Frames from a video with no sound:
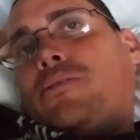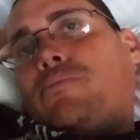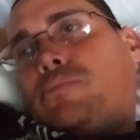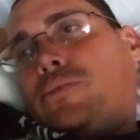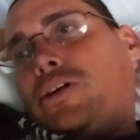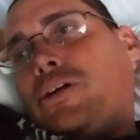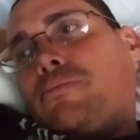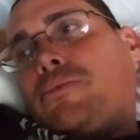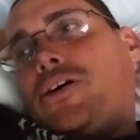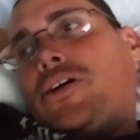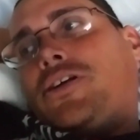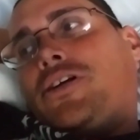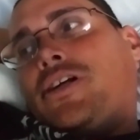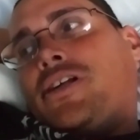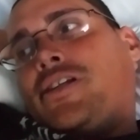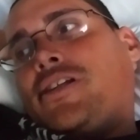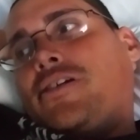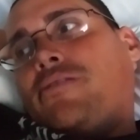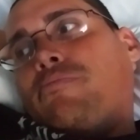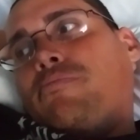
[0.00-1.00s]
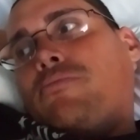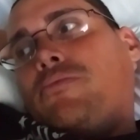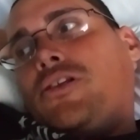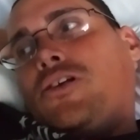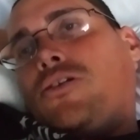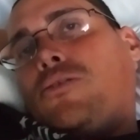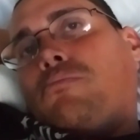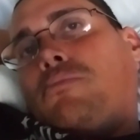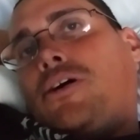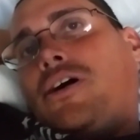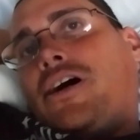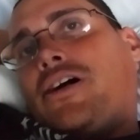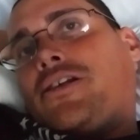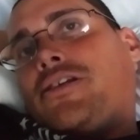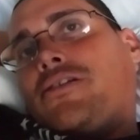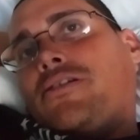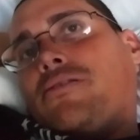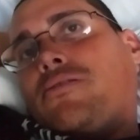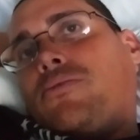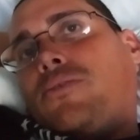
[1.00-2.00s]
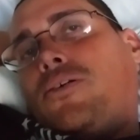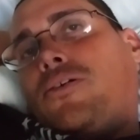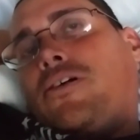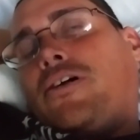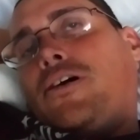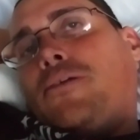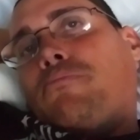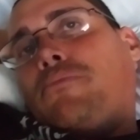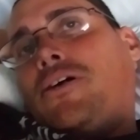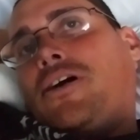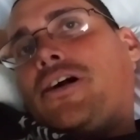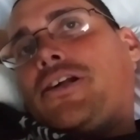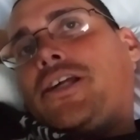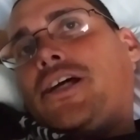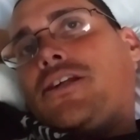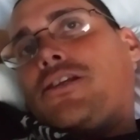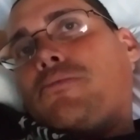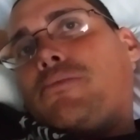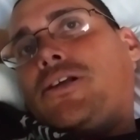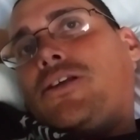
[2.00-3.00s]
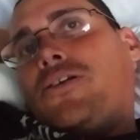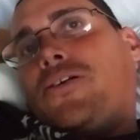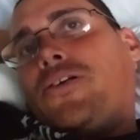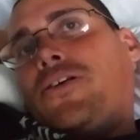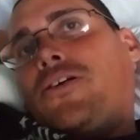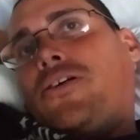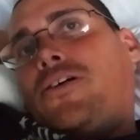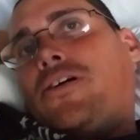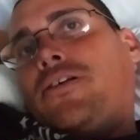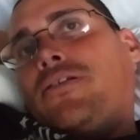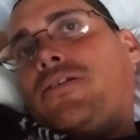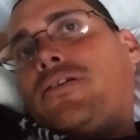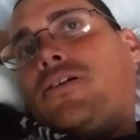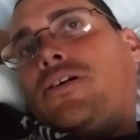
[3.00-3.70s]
pretty much, because the little box, the Qualcomm box, has to be turned on,